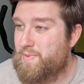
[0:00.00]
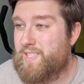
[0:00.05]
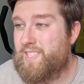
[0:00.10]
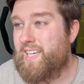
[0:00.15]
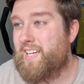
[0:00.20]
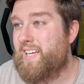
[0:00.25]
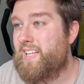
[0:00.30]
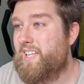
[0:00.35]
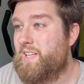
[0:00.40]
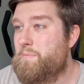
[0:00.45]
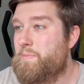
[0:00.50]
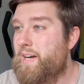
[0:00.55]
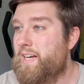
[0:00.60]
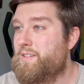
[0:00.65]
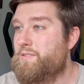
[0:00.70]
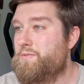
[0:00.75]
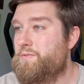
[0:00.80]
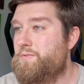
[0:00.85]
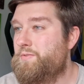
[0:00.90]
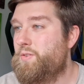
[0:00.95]
particularly
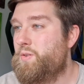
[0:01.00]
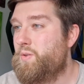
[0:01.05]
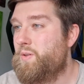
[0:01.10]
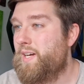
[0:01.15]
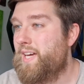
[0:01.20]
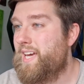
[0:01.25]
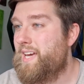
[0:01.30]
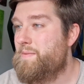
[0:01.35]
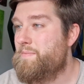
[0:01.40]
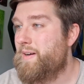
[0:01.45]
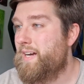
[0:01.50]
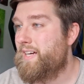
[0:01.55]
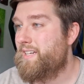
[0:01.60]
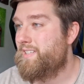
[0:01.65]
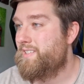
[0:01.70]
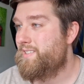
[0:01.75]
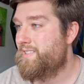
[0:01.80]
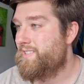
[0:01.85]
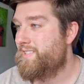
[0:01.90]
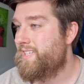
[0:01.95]
bad for him and
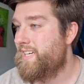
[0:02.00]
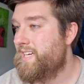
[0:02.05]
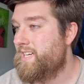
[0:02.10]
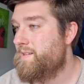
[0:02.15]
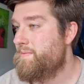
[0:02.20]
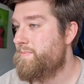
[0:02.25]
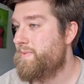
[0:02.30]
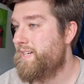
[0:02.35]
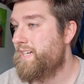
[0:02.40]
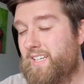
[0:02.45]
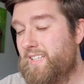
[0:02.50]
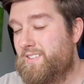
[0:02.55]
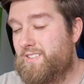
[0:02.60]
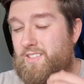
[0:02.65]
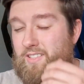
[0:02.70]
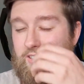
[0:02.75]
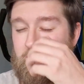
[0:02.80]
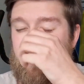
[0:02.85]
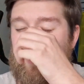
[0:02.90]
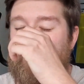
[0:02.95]
his team.
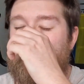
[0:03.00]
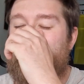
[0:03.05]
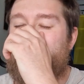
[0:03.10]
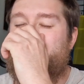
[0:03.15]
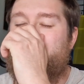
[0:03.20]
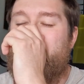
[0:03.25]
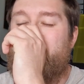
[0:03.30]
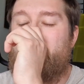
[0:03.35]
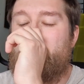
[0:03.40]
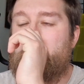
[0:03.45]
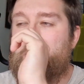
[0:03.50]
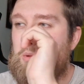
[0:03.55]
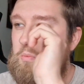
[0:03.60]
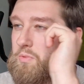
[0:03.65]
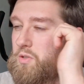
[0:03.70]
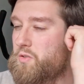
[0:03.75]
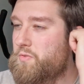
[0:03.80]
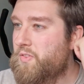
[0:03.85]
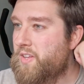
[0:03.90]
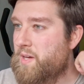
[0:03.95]
Just a terrible
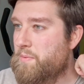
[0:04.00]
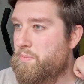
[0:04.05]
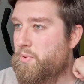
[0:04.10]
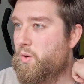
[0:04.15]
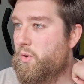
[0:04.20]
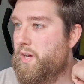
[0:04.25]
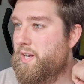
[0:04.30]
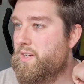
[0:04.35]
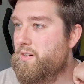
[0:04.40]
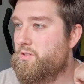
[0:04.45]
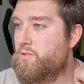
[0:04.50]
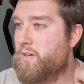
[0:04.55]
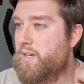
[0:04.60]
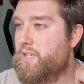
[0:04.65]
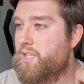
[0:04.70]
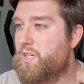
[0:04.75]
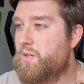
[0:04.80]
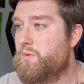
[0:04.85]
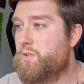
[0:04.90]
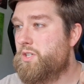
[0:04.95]
move that he put in on
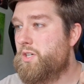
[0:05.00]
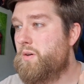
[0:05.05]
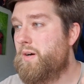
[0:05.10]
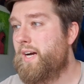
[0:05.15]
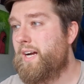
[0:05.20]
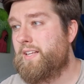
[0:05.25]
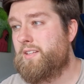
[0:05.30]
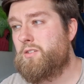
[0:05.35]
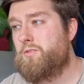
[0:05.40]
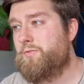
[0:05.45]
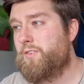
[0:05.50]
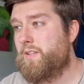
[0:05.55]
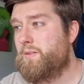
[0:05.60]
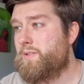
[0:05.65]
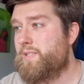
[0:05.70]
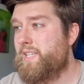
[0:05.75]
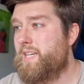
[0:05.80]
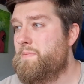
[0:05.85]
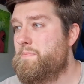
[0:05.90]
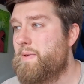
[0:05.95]
Guan Yu Zhou. I don't think there
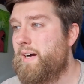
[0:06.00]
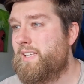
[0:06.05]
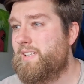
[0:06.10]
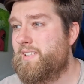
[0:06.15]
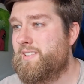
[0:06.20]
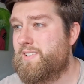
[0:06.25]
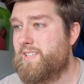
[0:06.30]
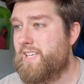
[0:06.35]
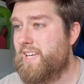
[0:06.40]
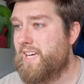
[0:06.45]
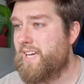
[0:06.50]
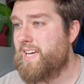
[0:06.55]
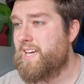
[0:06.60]
was any malice in it.